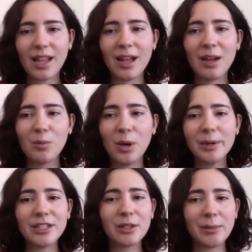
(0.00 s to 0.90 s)
what we
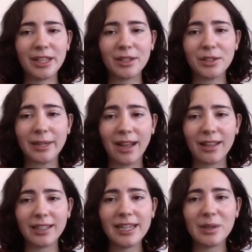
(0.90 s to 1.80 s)
can do to make those a
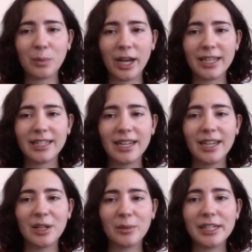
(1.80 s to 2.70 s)
reality, and what
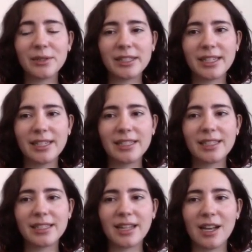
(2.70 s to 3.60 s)

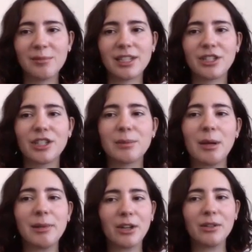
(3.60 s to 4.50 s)
resources such as
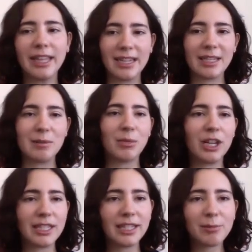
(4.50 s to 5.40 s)
public-owned land and
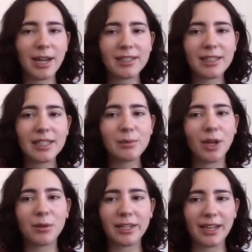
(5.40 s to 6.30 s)
bonding capacities we
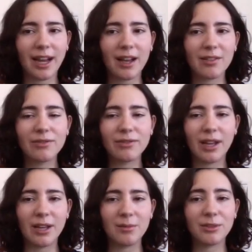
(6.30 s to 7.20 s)
already have
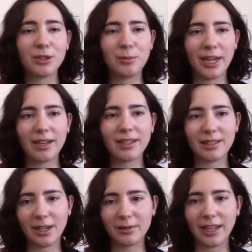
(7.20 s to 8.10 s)
to make
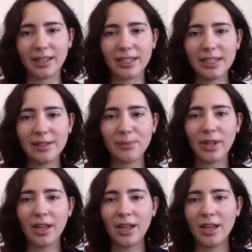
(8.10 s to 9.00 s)
that a reality.
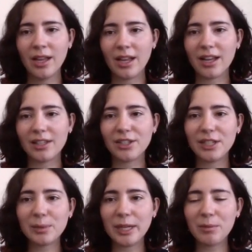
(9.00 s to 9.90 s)
So
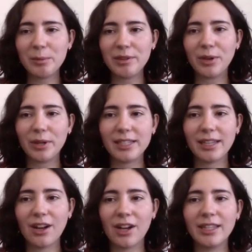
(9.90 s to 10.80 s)
this week we'll be
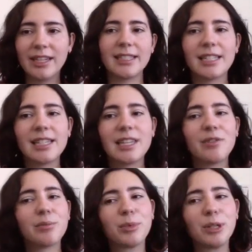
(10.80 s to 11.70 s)
focusing on the necessity
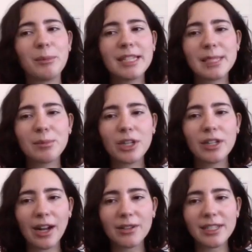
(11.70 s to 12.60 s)
of permanent
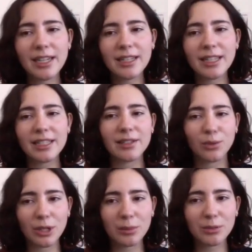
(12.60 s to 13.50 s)
supportive housing that's
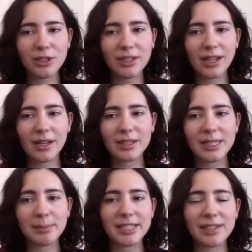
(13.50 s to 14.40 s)
affordable,
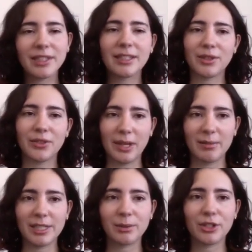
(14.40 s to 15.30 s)
specifically for
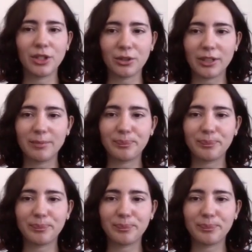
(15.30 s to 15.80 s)
families with children.